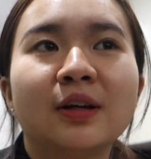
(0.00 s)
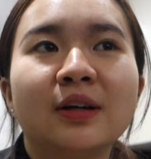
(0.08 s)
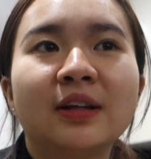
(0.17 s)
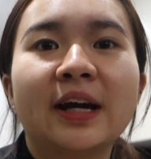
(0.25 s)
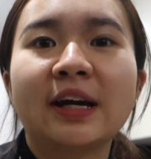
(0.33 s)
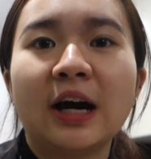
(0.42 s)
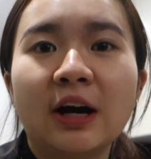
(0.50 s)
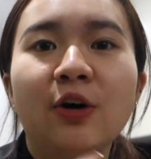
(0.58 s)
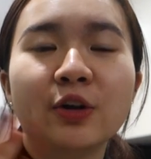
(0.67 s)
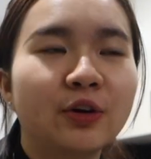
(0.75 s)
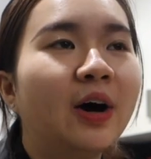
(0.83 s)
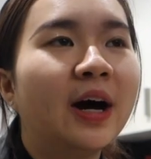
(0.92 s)
like
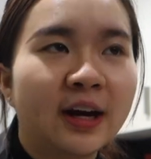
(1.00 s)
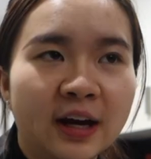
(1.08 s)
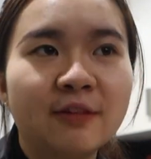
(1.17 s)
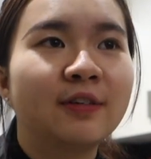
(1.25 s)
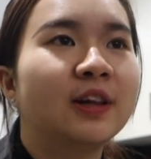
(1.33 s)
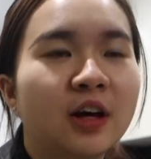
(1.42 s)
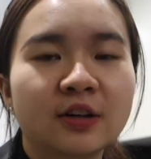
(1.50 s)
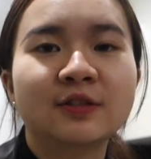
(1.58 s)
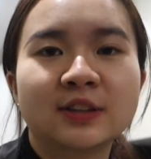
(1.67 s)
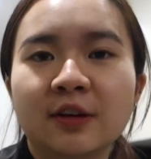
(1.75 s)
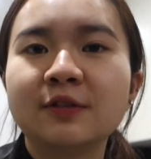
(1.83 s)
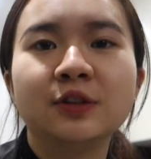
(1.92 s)
although I have a lot of
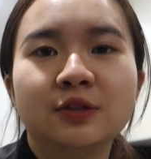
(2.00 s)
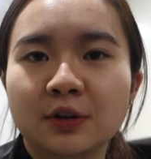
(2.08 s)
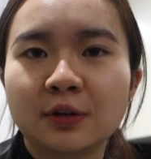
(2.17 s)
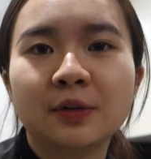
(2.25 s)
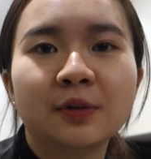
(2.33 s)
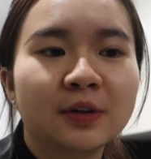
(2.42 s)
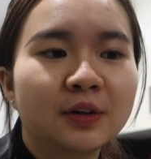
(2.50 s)
stuff to do,